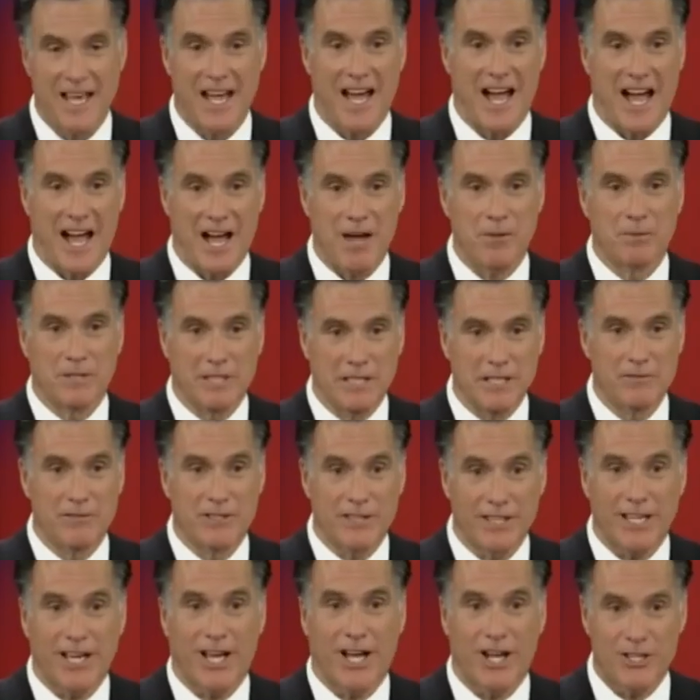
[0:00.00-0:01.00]
I believe
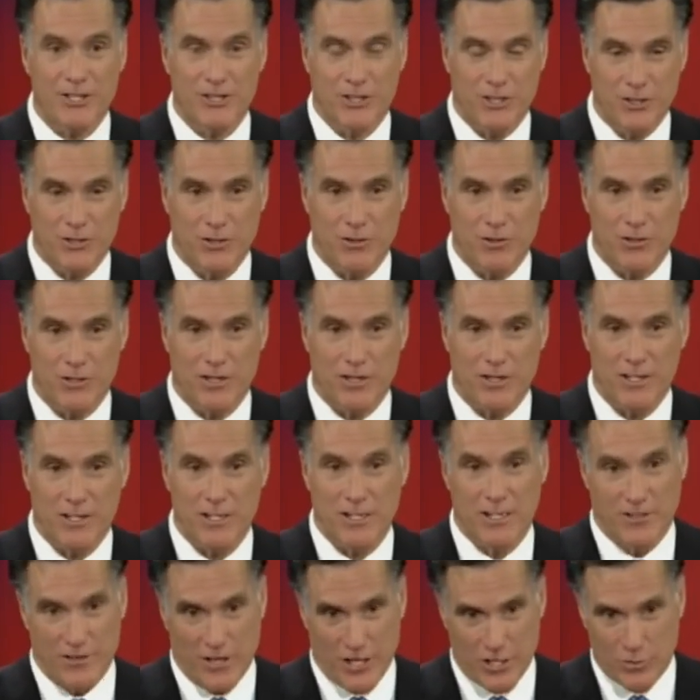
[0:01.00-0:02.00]
in the Constitution.
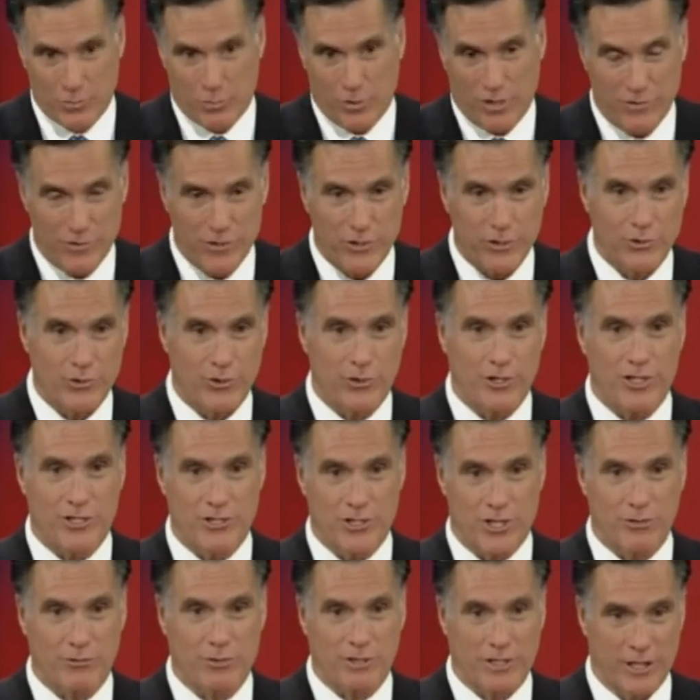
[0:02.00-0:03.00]
That's why the Attorney
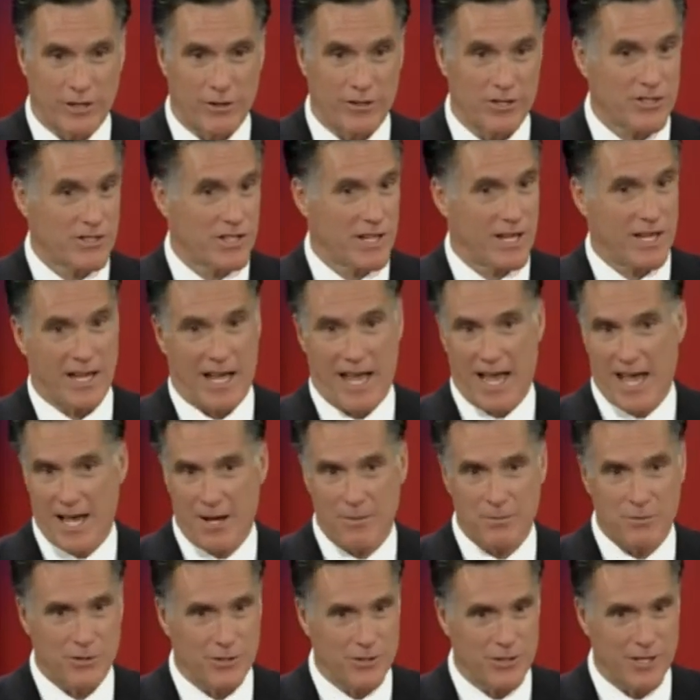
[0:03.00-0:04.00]
General here is saying,
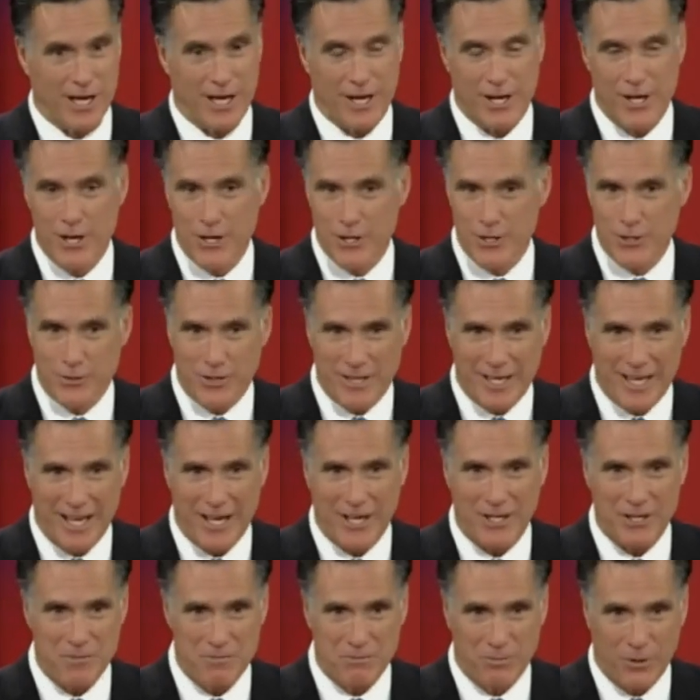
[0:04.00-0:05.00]
absolutely not. You
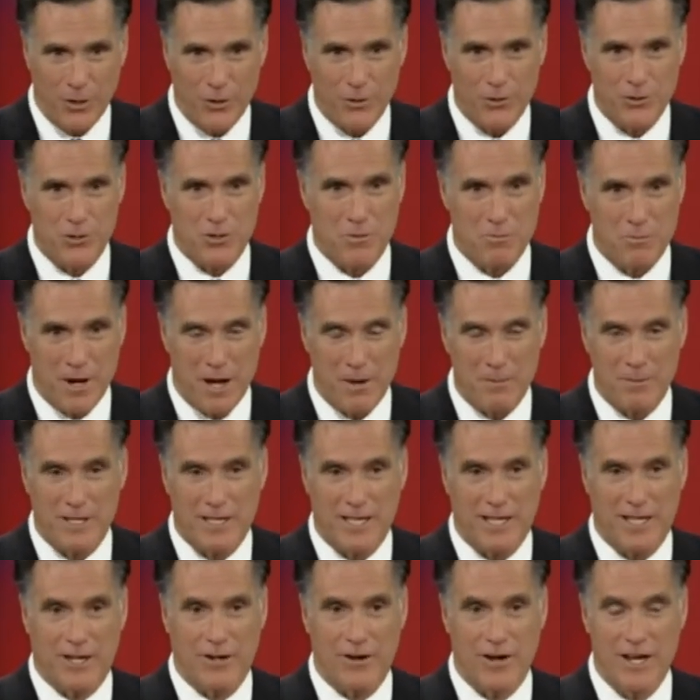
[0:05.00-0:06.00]
can't impose
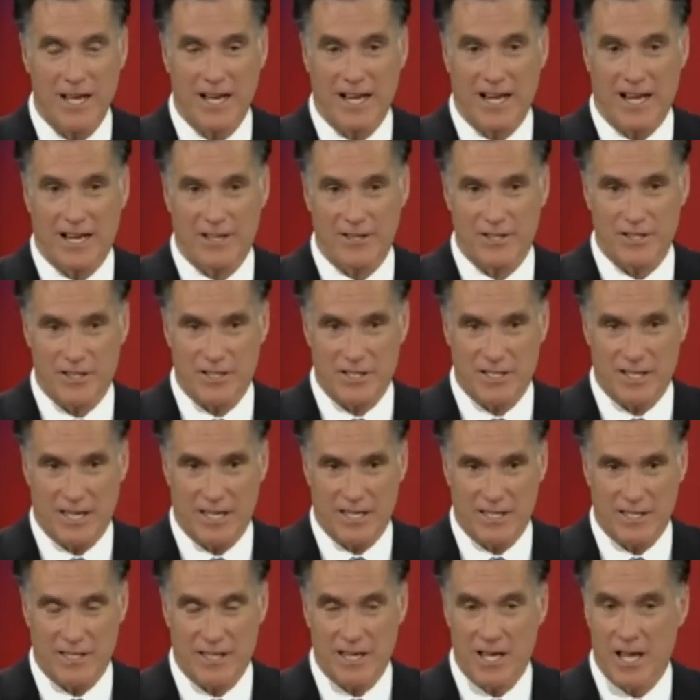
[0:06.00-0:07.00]
Obamacare on the
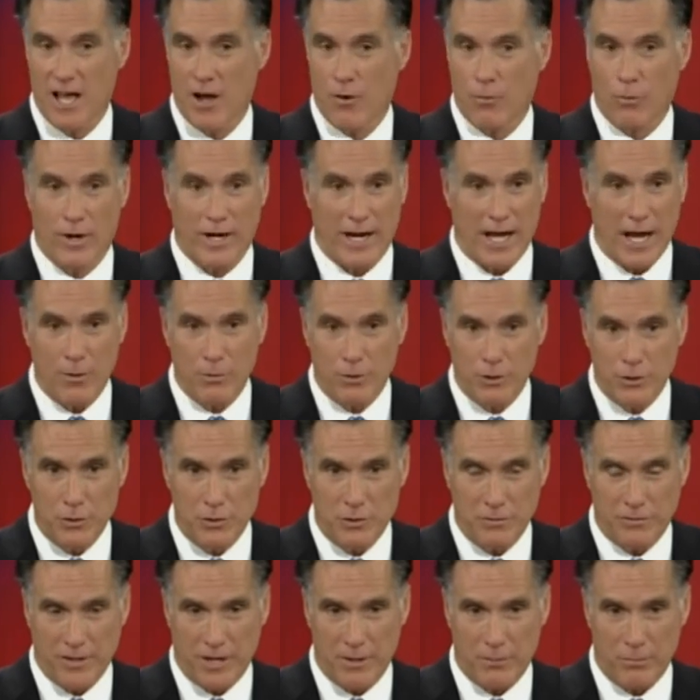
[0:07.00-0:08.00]
states. What I will do
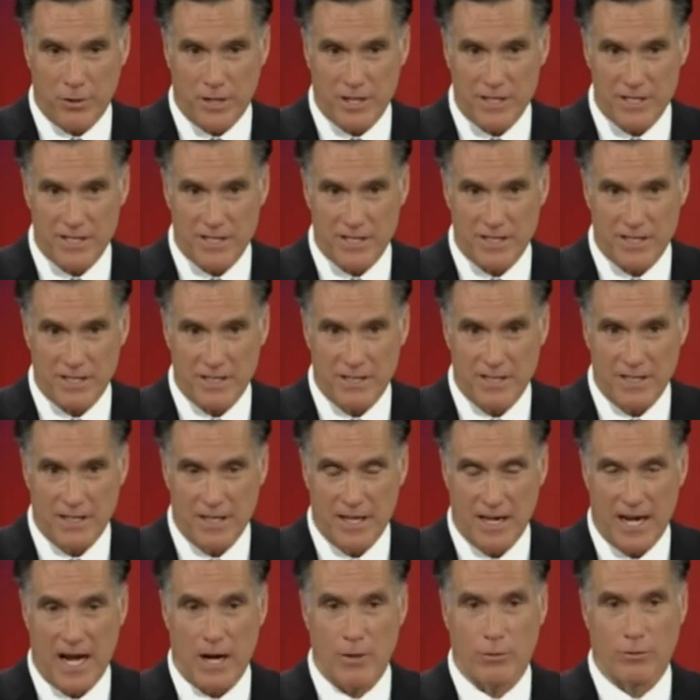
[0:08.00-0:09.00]
if I'm president,
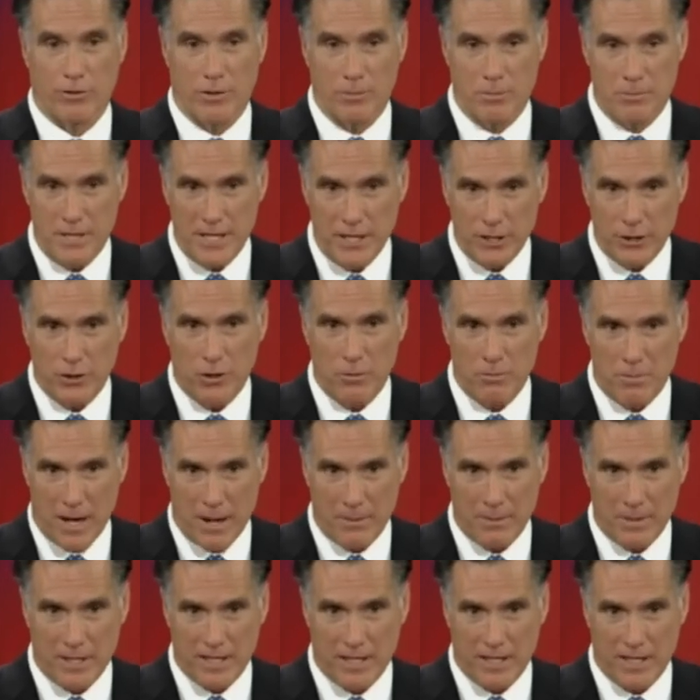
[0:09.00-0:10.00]
I will repeal
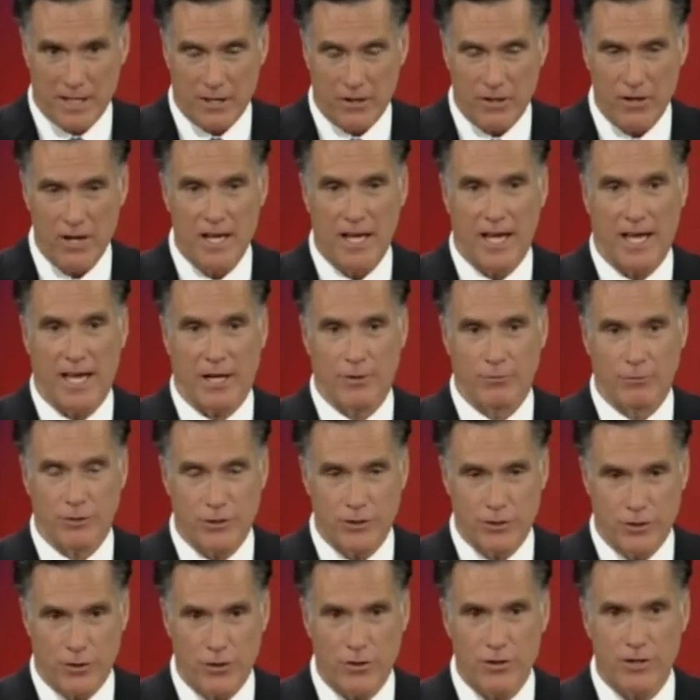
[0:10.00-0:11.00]
Obamacare and
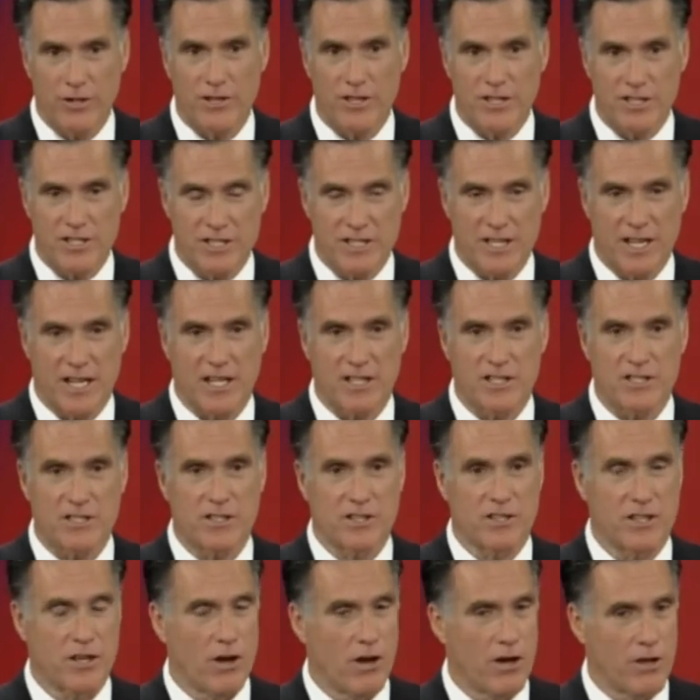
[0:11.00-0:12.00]
return to the states
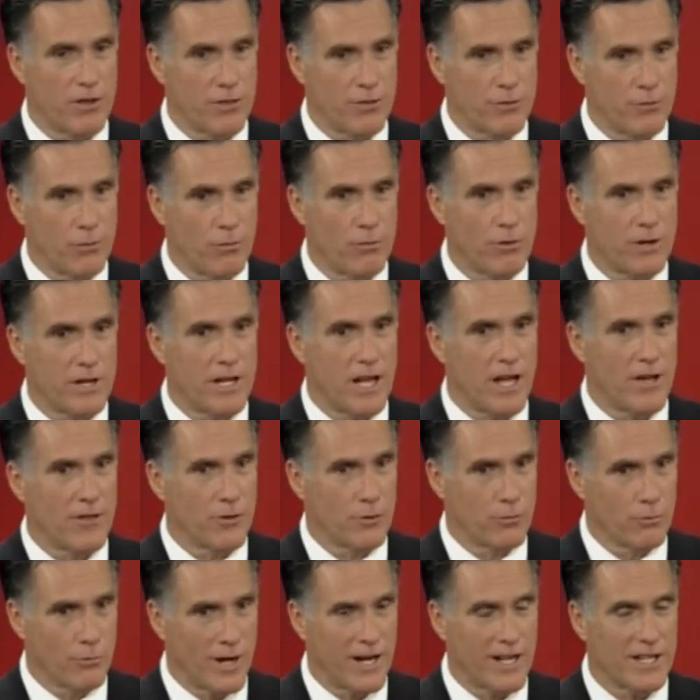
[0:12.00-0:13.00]
the authority and
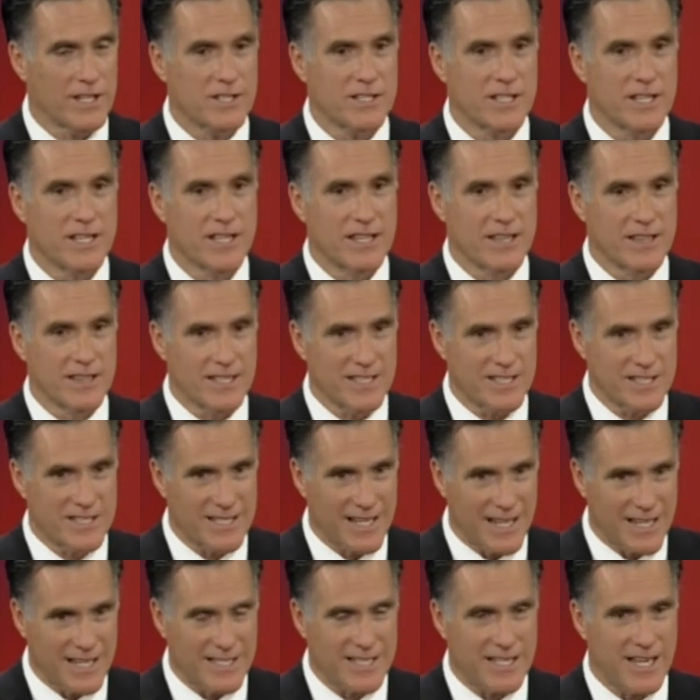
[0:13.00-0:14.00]
the rights the
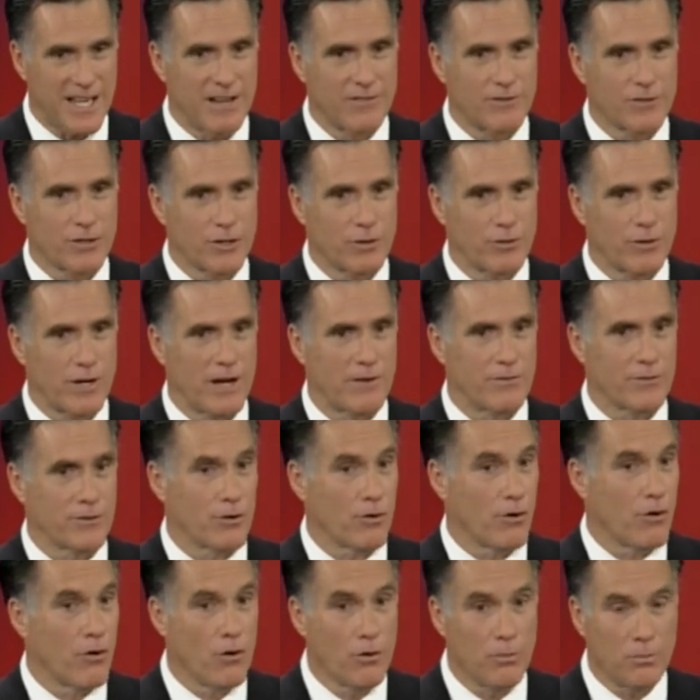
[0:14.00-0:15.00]
states have to craft
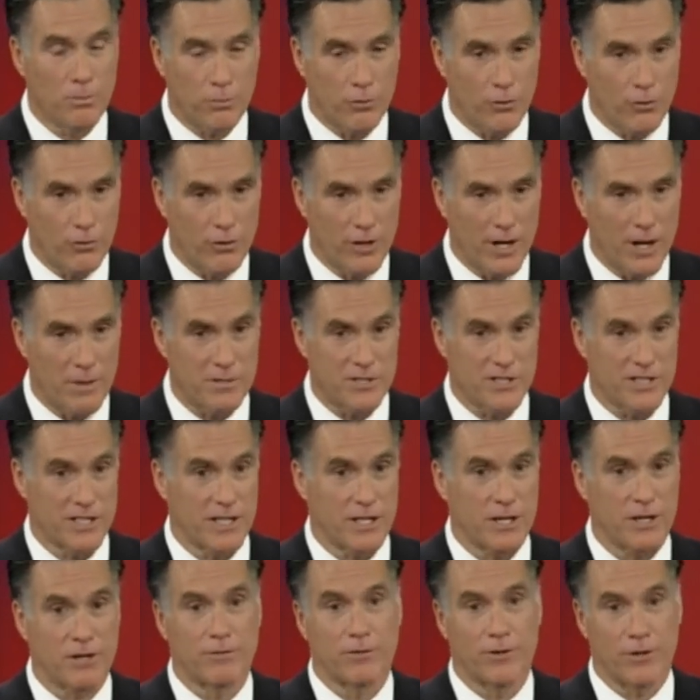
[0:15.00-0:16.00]
their own programs to
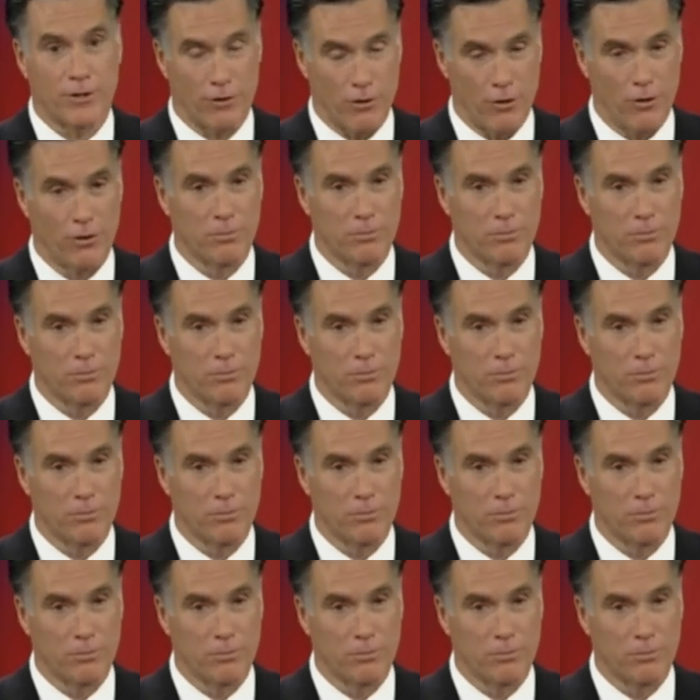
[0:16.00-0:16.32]
care for their own